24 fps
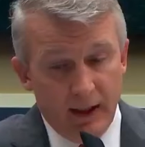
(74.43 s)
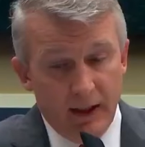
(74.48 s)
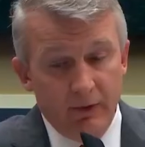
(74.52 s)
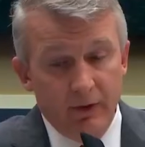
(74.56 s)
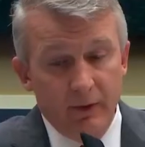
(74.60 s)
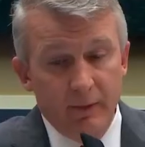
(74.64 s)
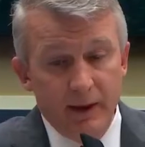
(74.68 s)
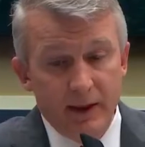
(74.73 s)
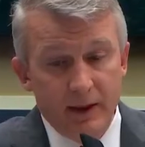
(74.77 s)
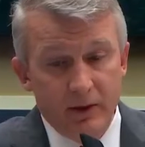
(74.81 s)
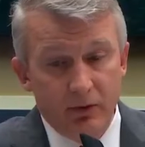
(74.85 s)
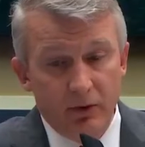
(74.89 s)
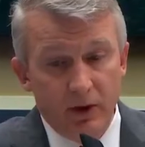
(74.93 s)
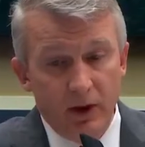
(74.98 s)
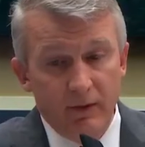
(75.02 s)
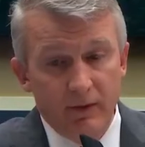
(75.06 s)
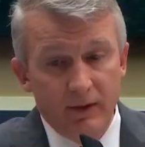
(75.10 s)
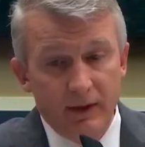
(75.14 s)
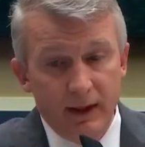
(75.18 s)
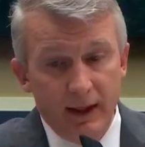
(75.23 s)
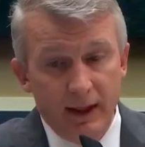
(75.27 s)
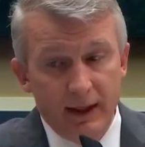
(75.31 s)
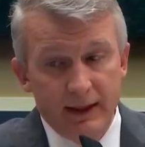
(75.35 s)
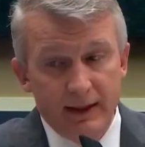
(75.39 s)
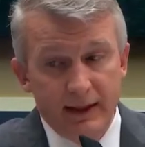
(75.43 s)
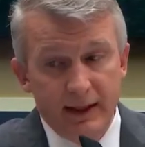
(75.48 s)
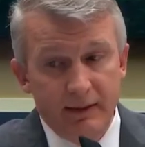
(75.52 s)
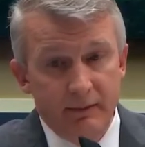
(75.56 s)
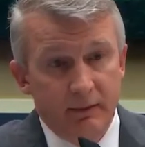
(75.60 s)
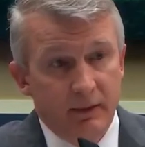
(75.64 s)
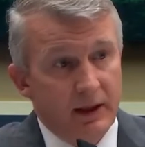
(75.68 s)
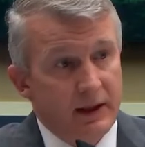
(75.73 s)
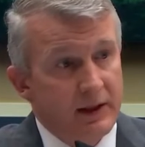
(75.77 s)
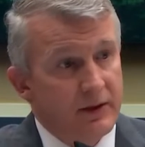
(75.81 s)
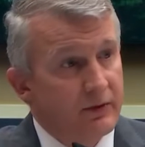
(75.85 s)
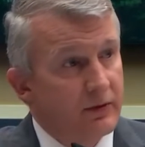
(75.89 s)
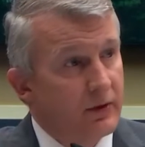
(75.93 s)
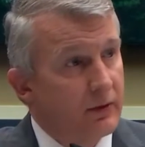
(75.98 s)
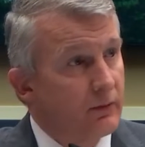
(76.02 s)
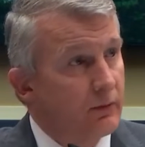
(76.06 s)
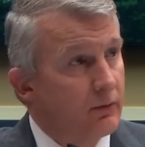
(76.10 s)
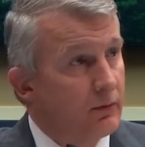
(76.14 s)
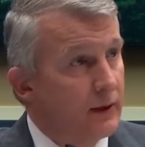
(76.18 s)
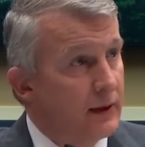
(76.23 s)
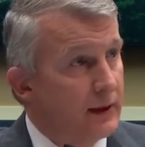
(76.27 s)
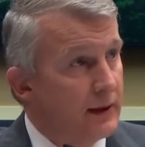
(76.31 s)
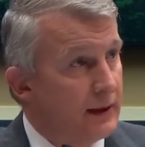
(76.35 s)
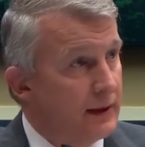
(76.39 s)
It would be 12 to 18 months
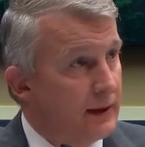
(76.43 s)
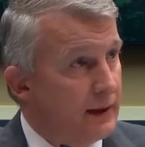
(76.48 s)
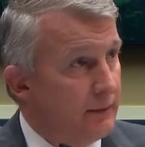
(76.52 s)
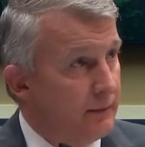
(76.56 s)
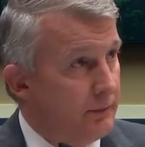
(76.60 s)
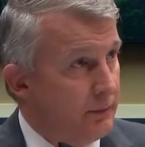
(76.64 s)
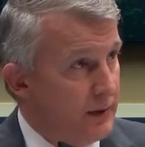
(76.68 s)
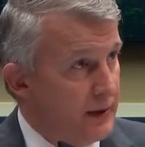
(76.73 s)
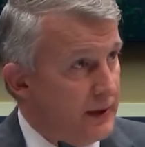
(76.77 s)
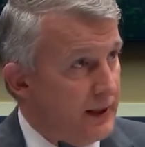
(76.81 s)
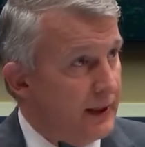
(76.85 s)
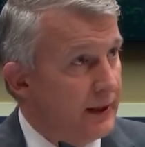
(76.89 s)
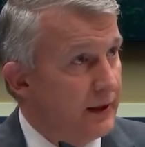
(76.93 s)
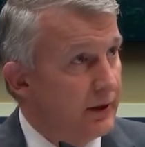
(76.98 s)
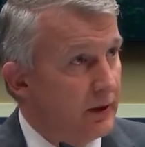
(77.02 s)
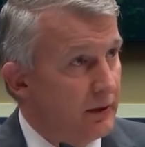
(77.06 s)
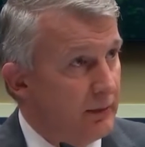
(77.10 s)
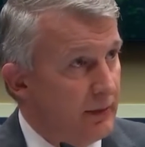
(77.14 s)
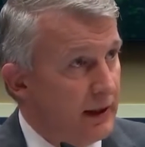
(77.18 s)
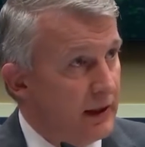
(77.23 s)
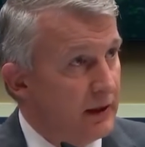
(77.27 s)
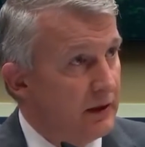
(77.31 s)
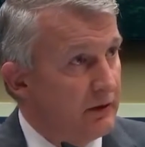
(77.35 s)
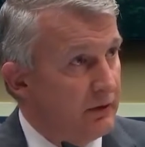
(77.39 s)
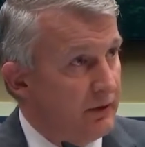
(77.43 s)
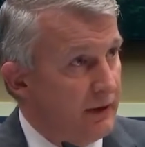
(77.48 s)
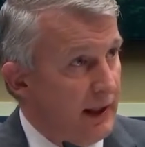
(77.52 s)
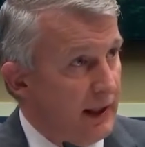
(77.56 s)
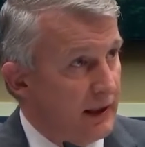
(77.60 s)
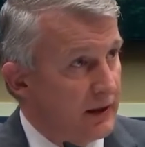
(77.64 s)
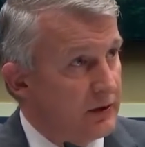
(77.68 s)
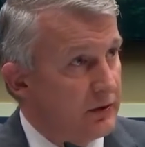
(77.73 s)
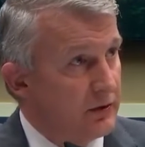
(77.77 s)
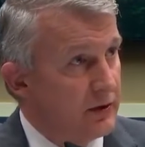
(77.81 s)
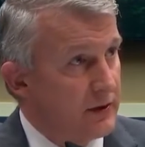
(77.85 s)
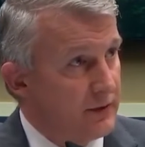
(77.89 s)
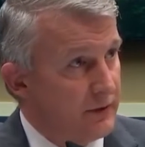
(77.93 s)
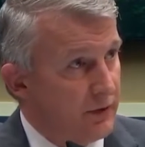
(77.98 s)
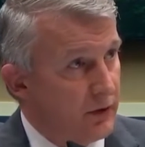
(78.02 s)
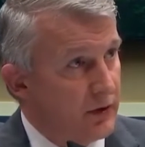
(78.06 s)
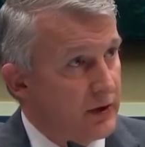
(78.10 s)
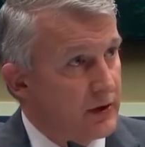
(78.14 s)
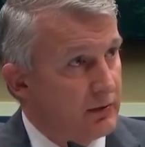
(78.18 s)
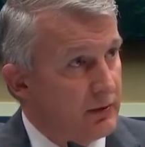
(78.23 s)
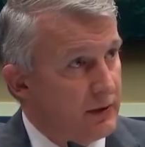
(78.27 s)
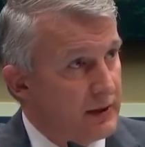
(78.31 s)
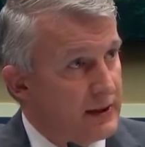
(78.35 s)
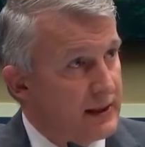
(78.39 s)
from when the particular manufacturers
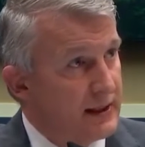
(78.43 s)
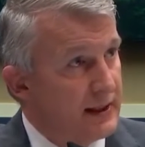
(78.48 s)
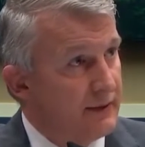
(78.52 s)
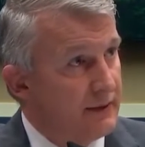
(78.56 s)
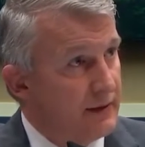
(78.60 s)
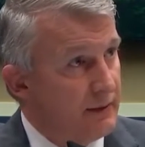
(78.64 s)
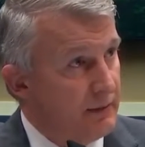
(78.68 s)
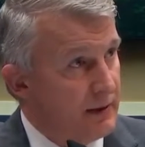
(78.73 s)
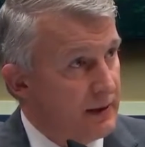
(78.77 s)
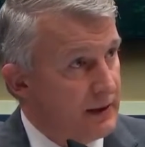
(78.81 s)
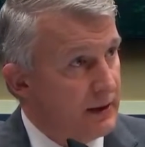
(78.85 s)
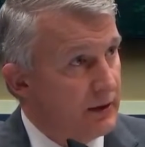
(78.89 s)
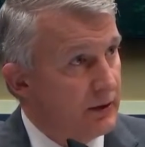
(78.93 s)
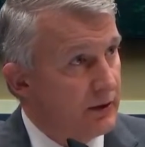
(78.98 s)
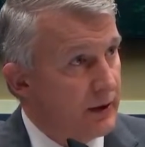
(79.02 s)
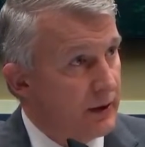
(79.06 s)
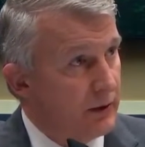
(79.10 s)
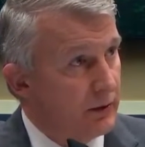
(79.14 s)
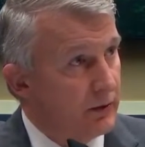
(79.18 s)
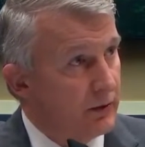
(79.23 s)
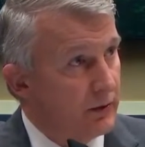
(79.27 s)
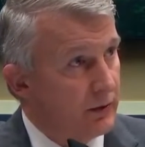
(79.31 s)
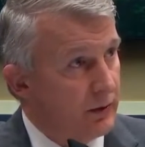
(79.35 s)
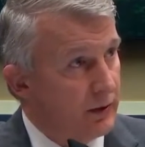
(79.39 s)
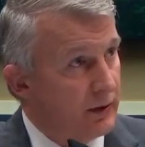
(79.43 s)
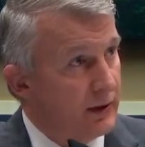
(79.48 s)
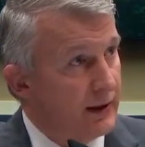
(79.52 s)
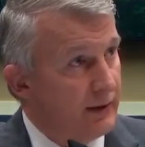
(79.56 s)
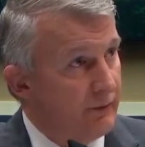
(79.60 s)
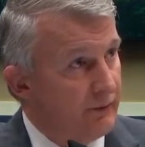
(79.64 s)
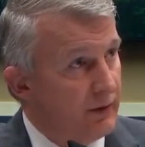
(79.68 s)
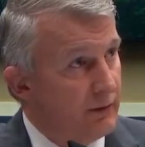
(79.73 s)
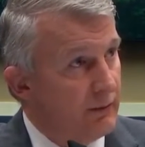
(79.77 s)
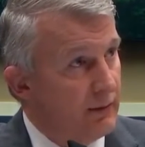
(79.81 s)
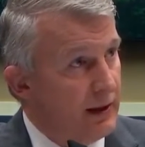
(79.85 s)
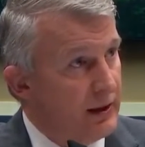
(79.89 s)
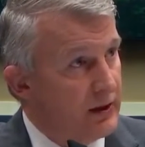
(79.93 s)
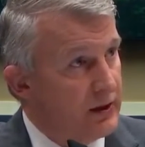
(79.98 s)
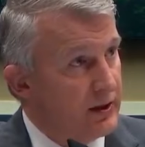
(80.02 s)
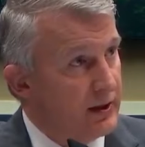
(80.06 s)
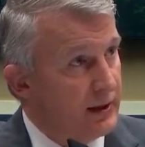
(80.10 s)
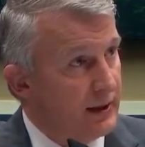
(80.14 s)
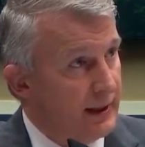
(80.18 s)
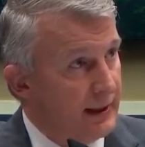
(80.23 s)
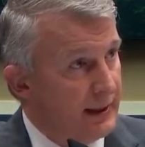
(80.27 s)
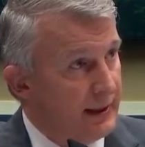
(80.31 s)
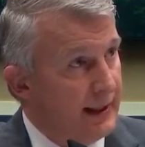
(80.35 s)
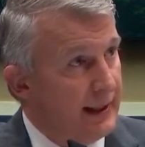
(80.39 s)
first received the material or
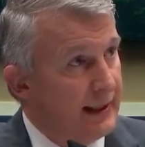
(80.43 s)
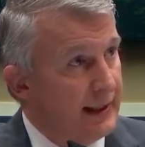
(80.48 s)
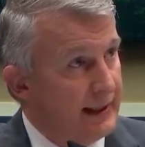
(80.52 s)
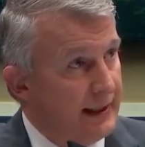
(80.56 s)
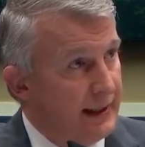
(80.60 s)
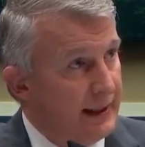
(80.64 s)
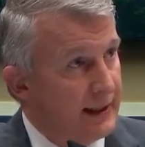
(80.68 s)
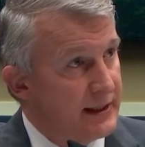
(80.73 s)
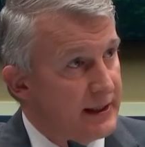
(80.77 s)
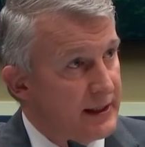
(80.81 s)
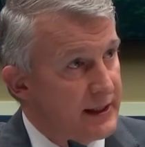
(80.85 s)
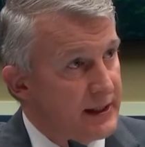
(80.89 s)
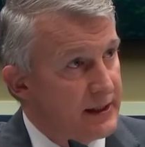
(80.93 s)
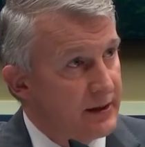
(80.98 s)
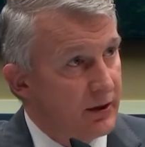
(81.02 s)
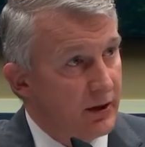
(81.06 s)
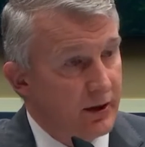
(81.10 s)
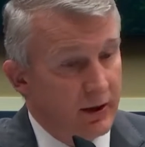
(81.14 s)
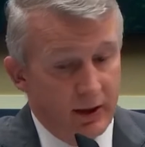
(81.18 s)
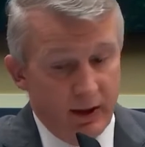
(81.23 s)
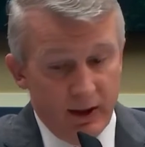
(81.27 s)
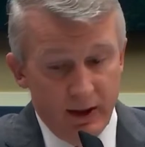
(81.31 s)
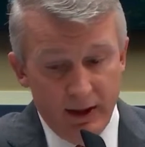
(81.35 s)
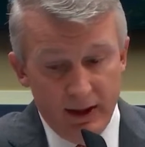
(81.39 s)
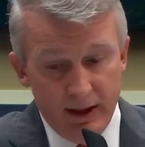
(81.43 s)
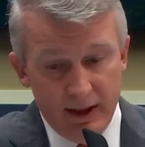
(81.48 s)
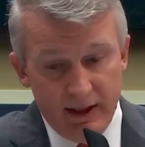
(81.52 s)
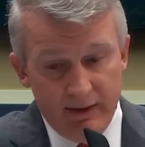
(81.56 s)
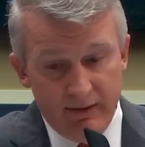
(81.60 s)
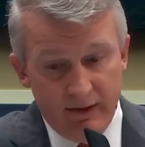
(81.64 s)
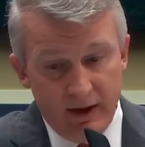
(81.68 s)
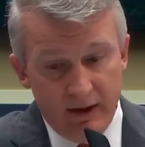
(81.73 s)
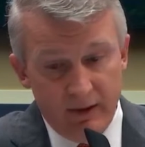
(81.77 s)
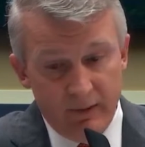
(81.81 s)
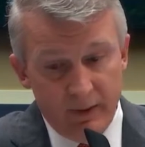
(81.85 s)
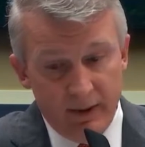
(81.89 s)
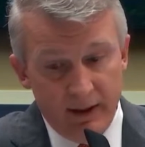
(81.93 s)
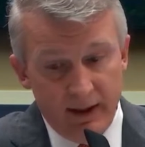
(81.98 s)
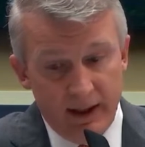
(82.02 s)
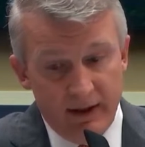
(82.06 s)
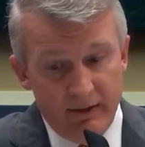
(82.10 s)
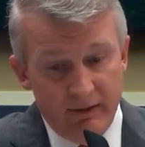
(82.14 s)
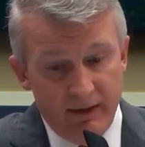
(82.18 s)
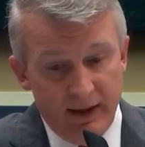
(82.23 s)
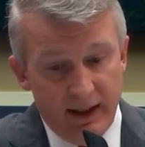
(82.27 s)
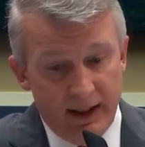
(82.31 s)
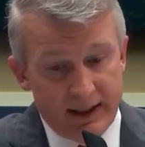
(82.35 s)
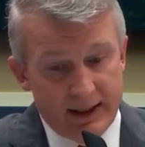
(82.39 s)
information that they needed to start developing
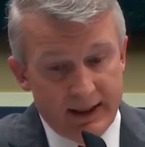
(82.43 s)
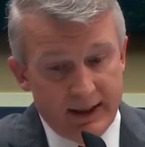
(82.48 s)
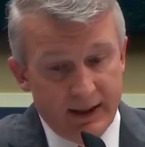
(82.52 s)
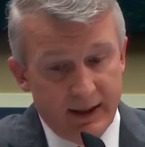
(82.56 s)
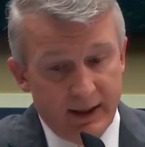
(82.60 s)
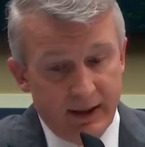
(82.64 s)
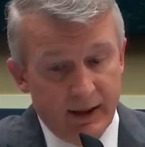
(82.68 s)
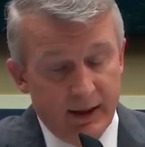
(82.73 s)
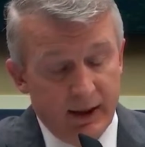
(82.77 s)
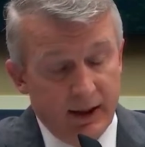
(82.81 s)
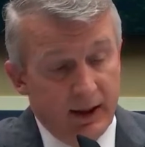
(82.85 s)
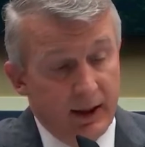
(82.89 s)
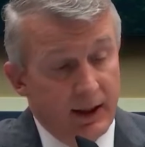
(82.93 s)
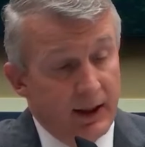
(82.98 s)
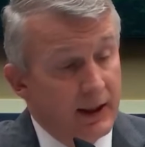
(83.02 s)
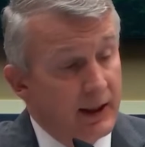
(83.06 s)
that vaccine.